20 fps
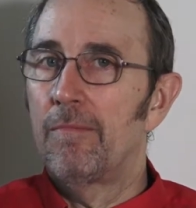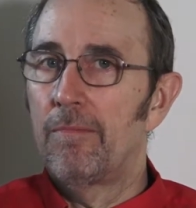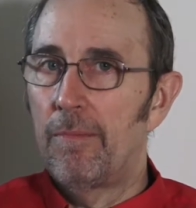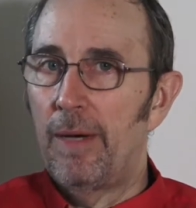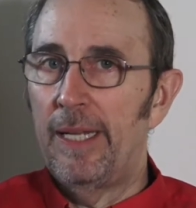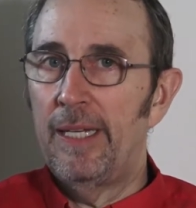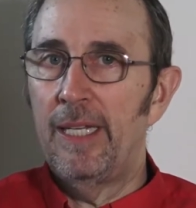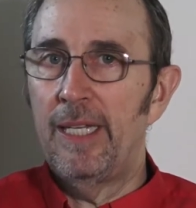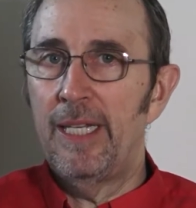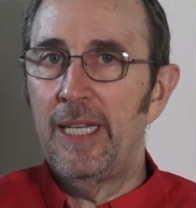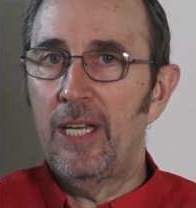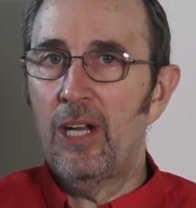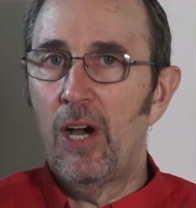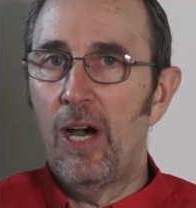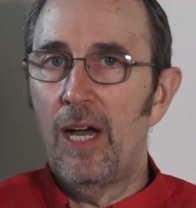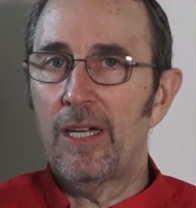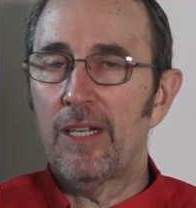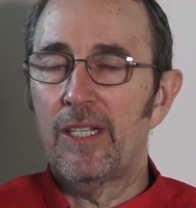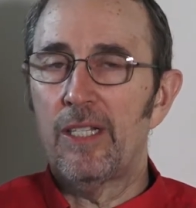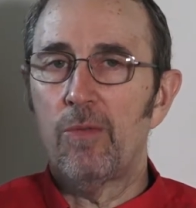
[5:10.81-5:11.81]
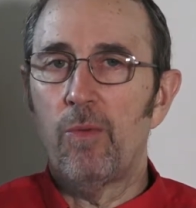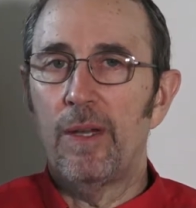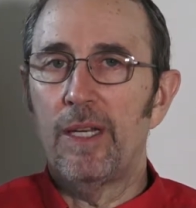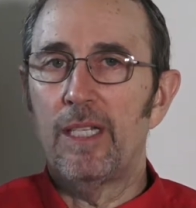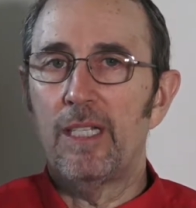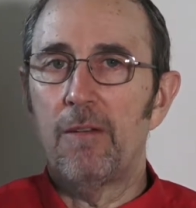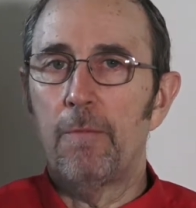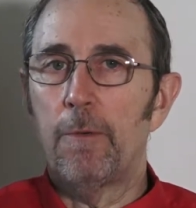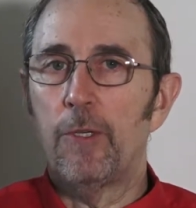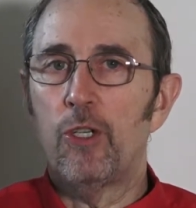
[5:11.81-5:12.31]
But Indy Caucus
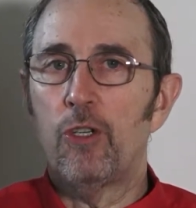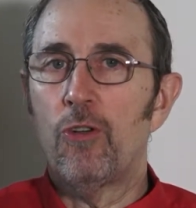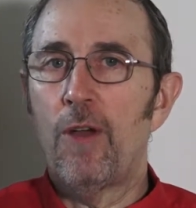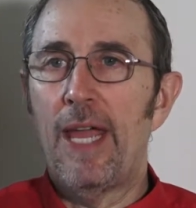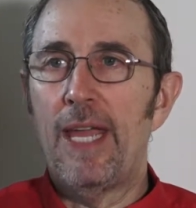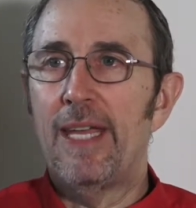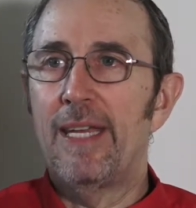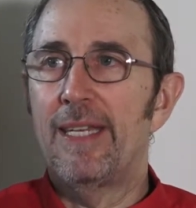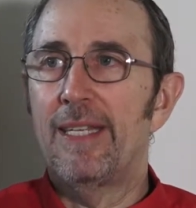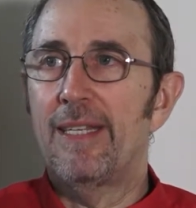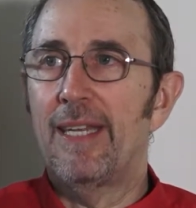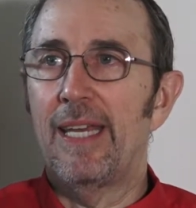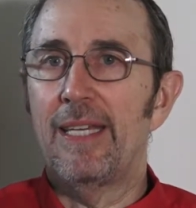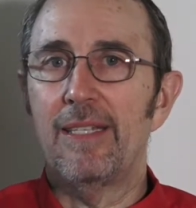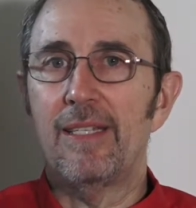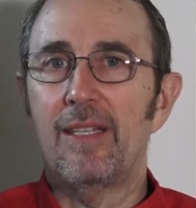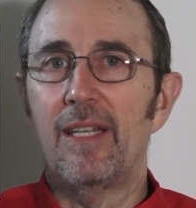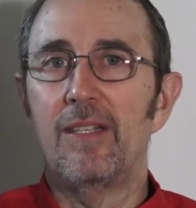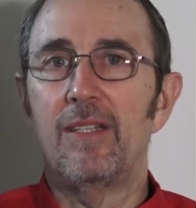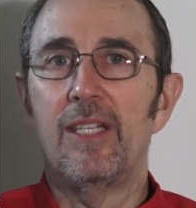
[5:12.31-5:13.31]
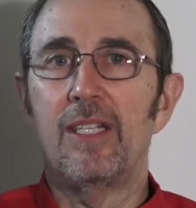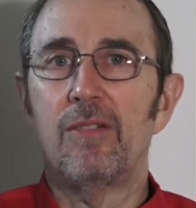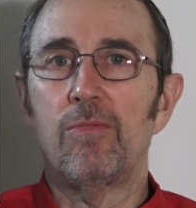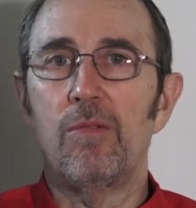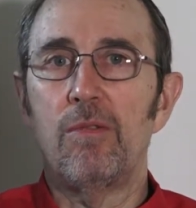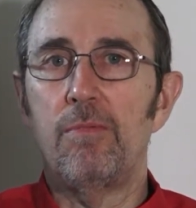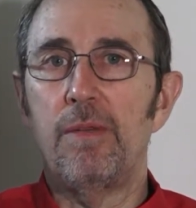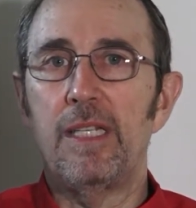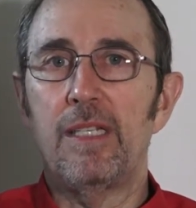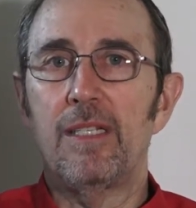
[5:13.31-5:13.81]
wanted to portray it as that this
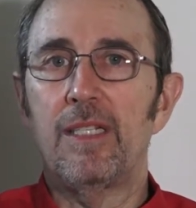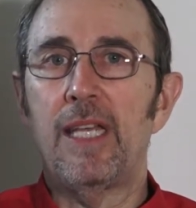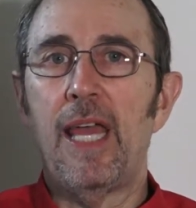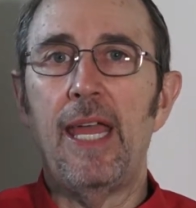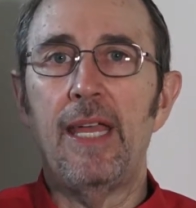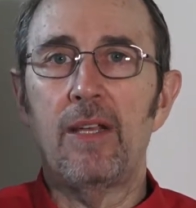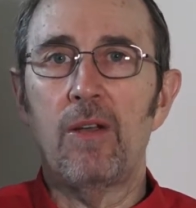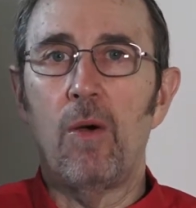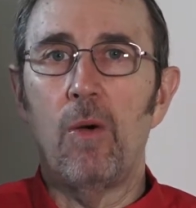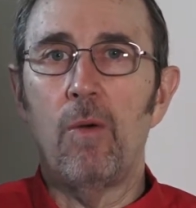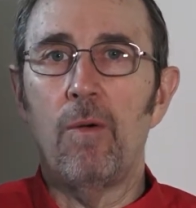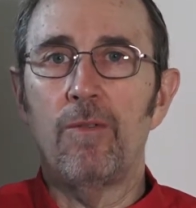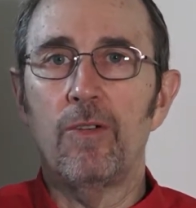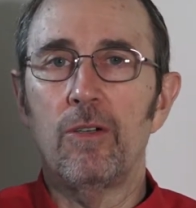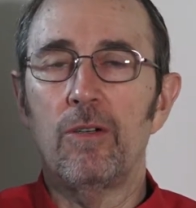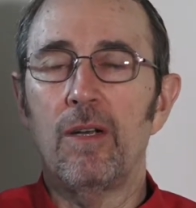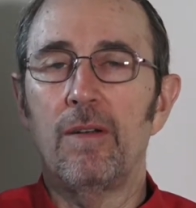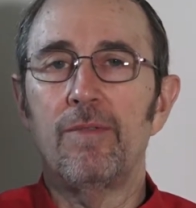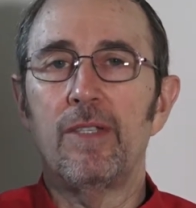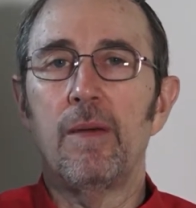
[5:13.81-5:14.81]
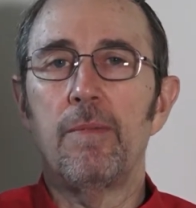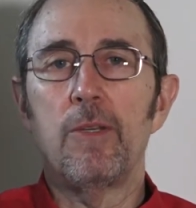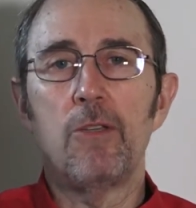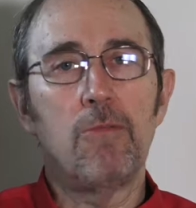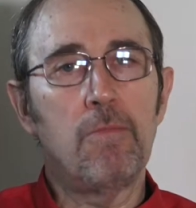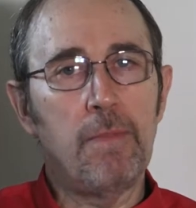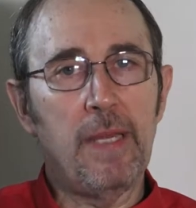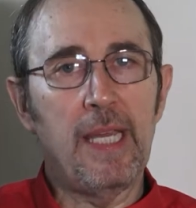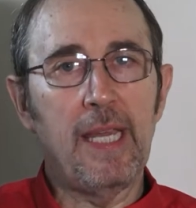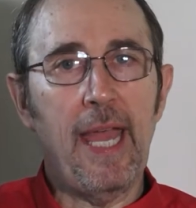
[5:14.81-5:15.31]
would be the takeover of
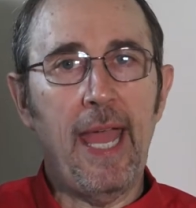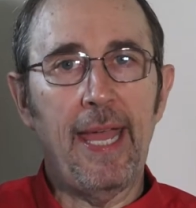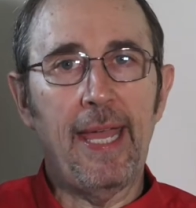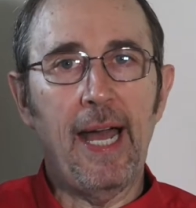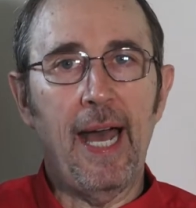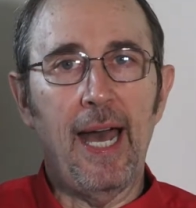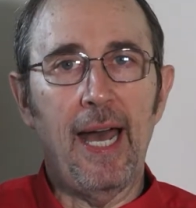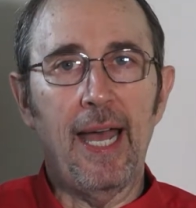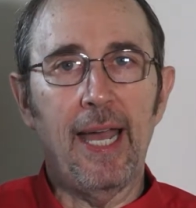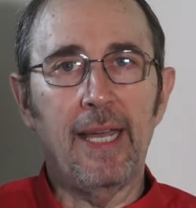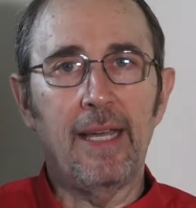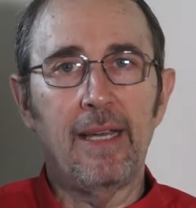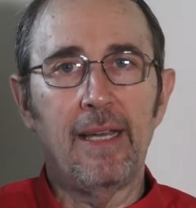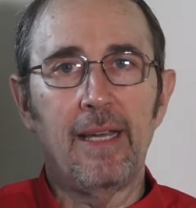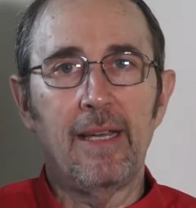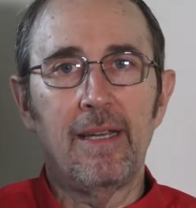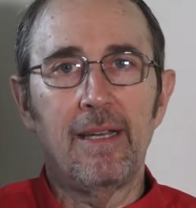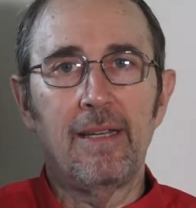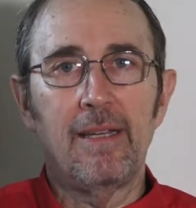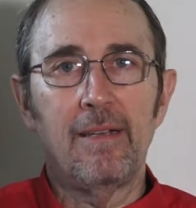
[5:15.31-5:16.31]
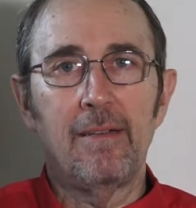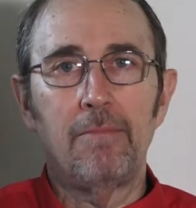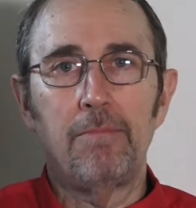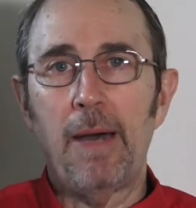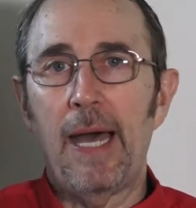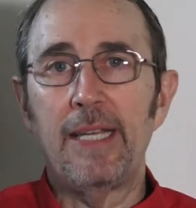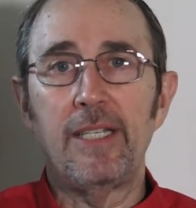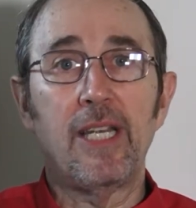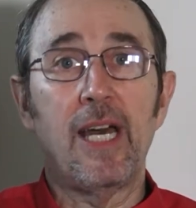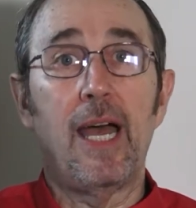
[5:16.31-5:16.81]
WBAI
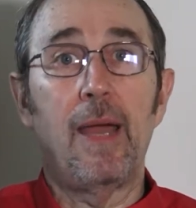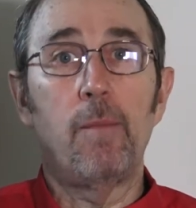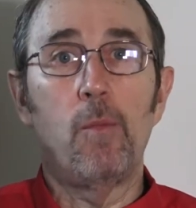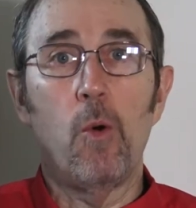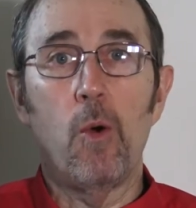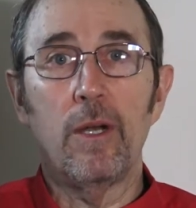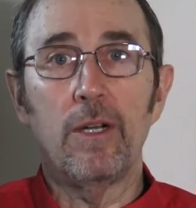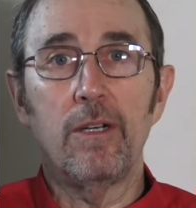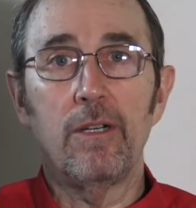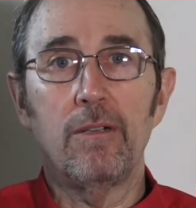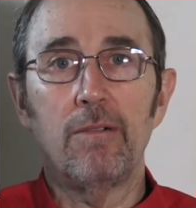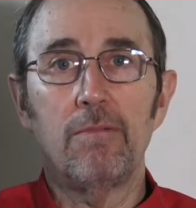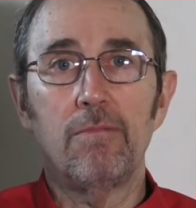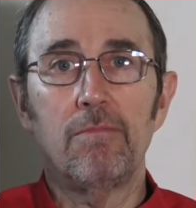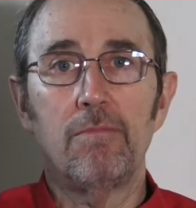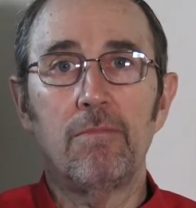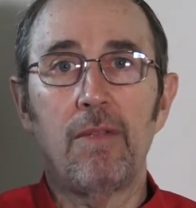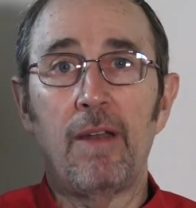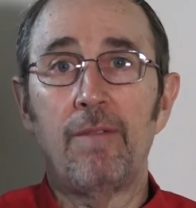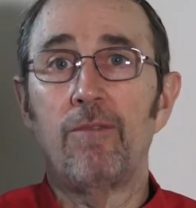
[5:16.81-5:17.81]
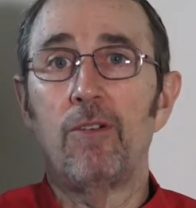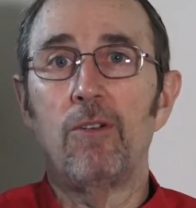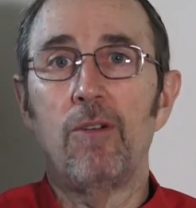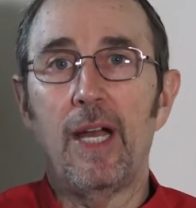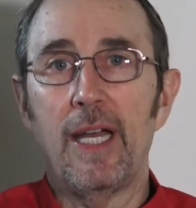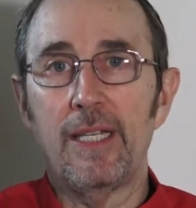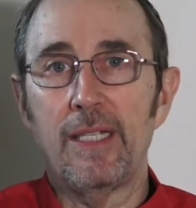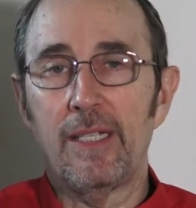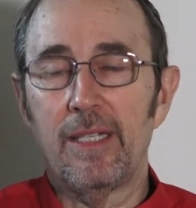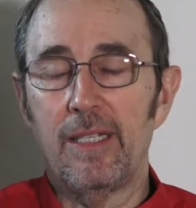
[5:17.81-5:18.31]
by Time Warner and
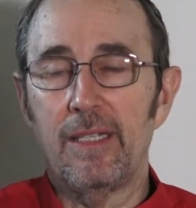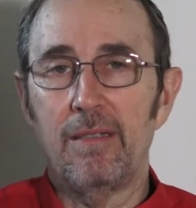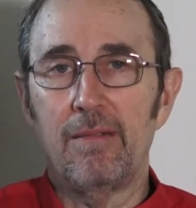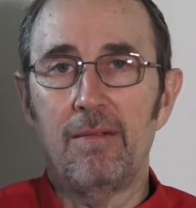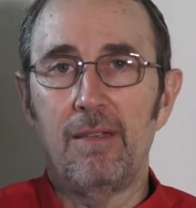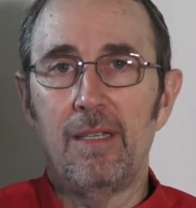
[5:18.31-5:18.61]
Verizon.